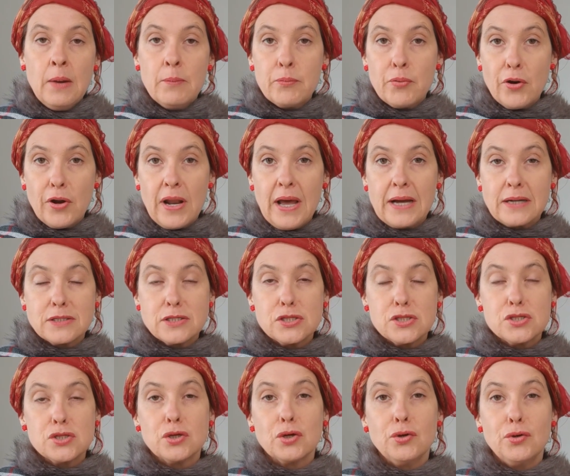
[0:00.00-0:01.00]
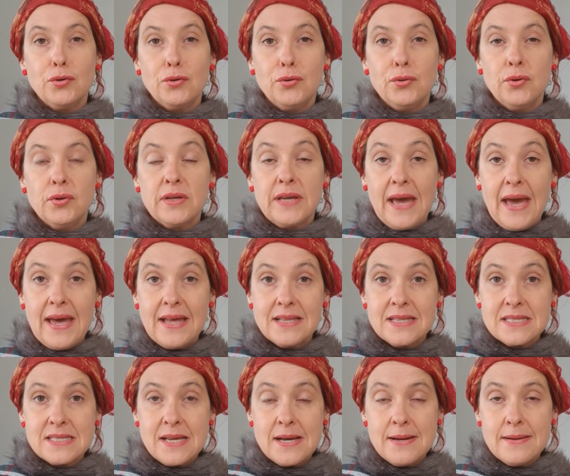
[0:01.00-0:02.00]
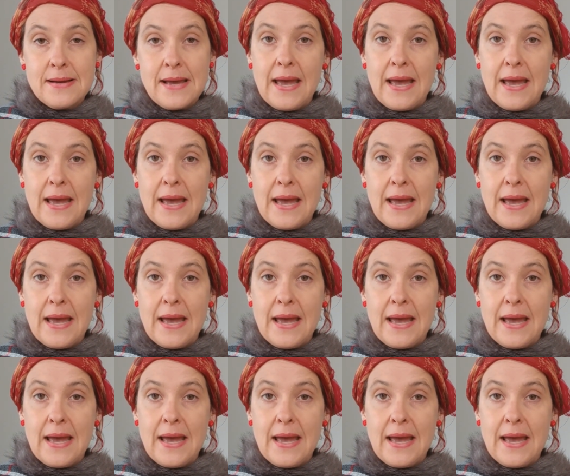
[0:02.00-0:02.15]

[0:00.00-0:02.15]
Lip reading: product to cancer,